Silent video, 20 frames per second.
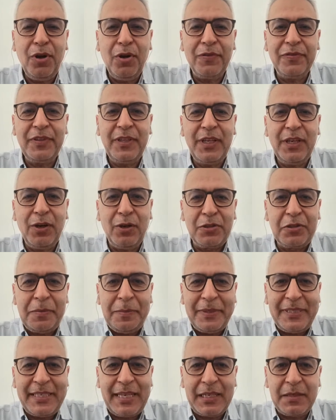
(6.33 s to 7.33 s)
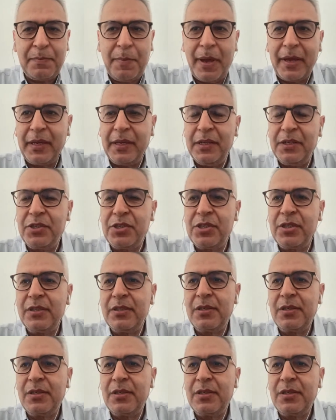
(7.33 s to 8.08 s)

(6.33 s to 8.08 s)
of the Ultimate Sales Package.